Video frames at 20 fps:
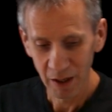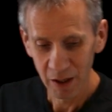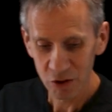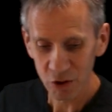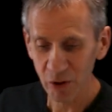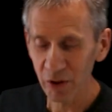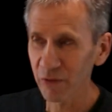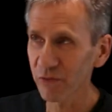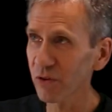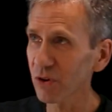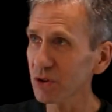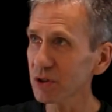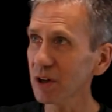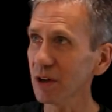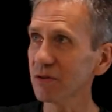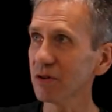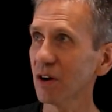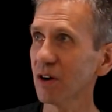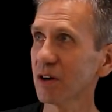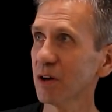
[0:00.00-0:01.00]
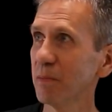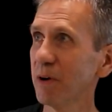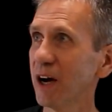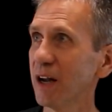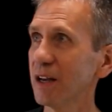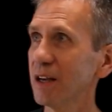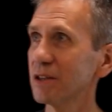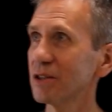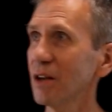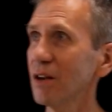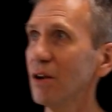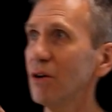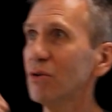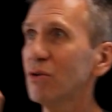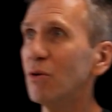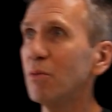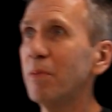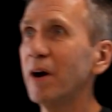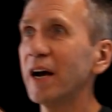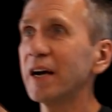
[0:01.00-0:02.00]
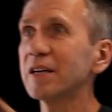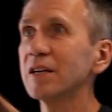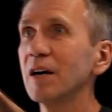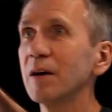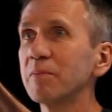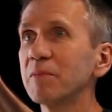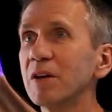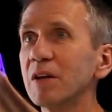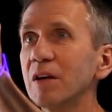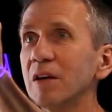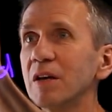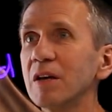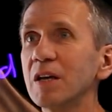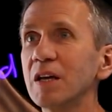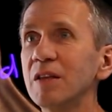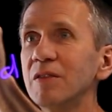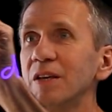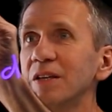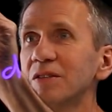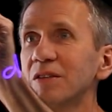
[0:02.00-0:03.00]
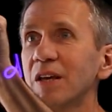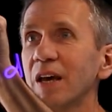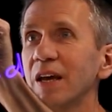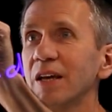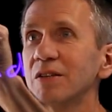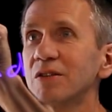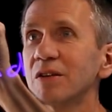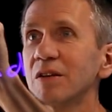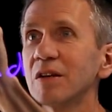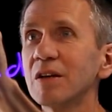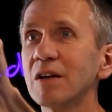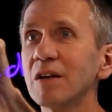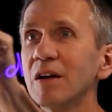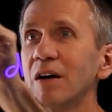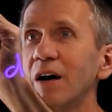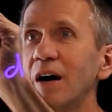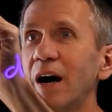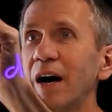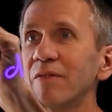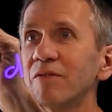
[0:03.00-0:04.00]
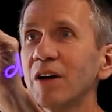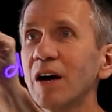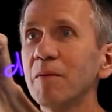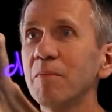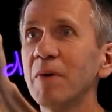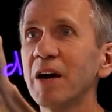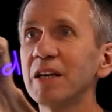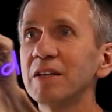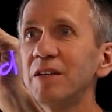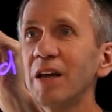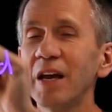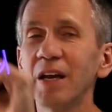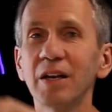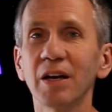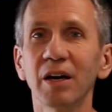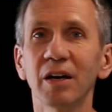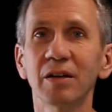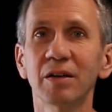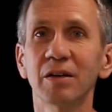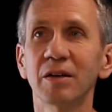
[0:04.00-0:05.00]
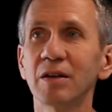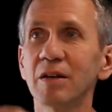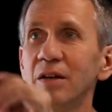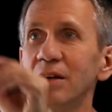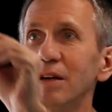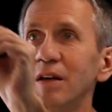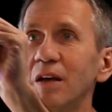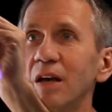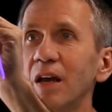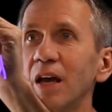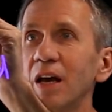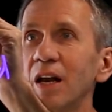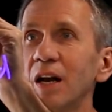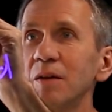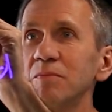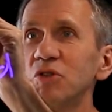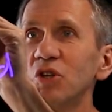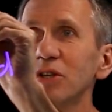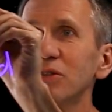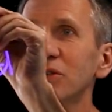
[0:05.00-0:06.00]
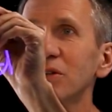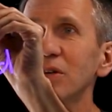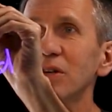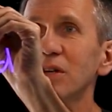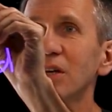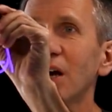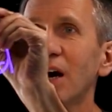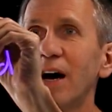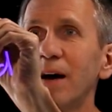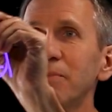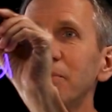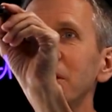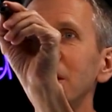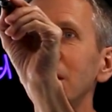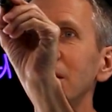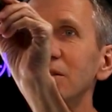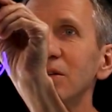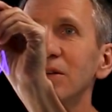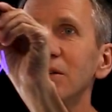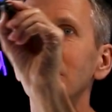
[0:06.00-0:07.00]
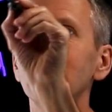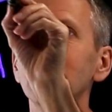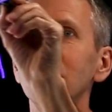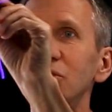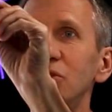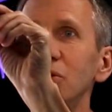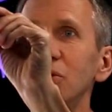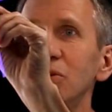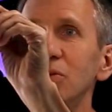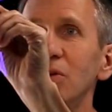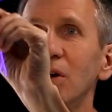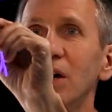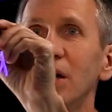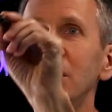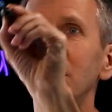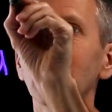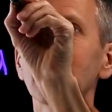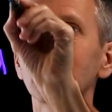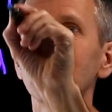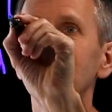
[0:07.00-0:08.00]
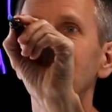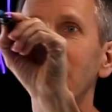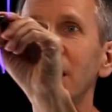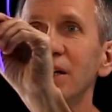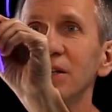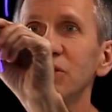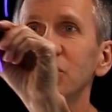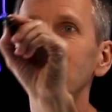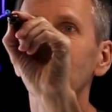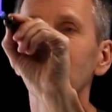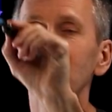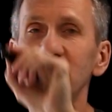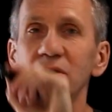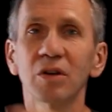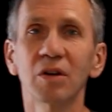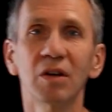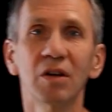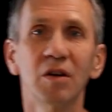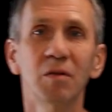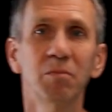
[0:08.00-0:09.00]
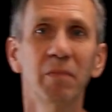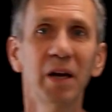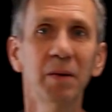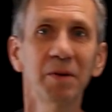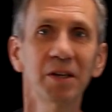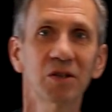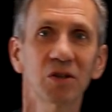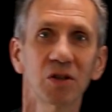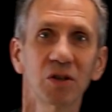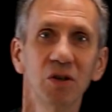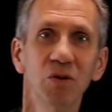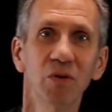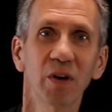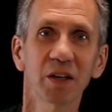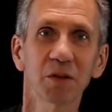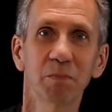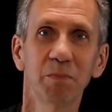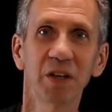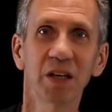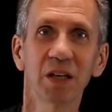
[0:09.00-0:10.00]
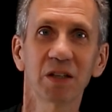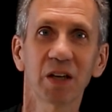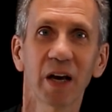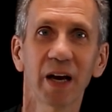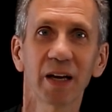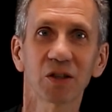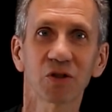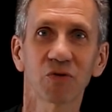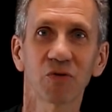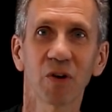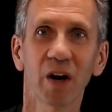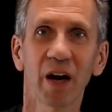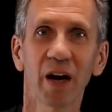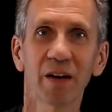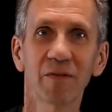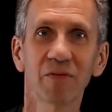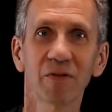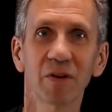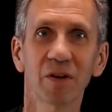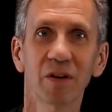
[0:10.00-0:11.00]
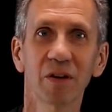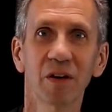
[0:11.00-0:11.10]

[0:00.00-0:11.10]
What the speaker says: So the first I'll talk about is a local backup. In this case, I've got my data, and I'm just going to copy it to another data source. Maybe it's a USB attached drive.